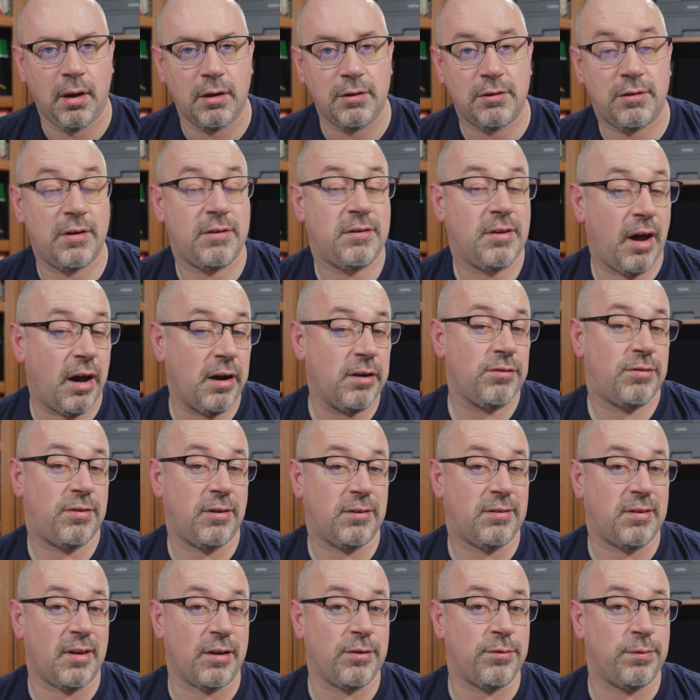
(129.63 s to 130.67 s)
To tongue
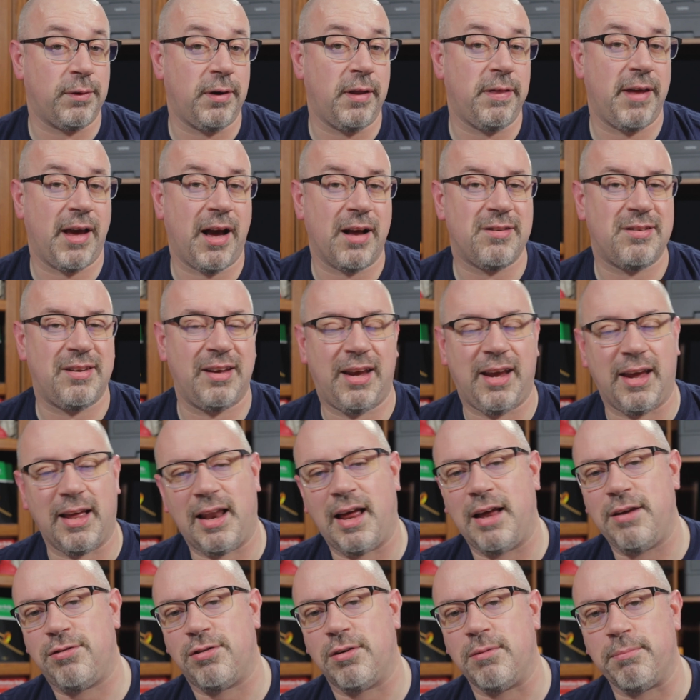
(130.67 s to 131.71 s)
successfully, the
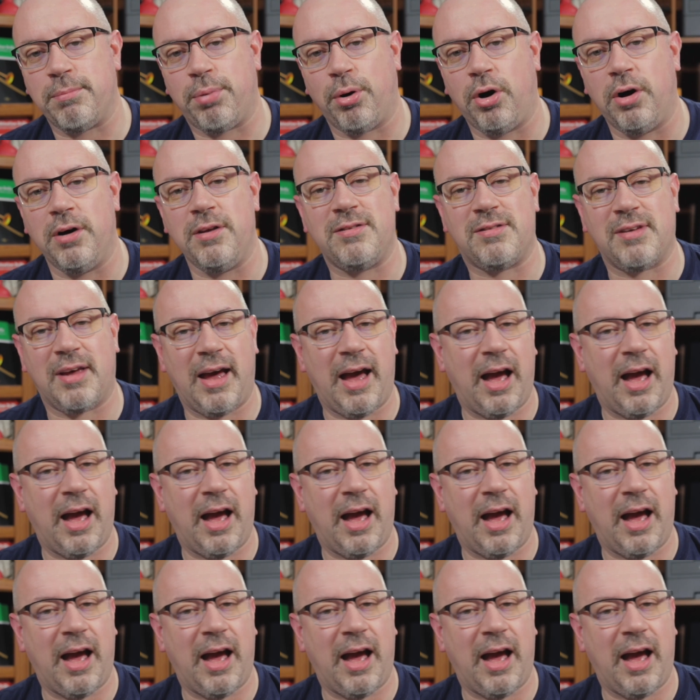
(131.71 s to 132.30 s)
articulation point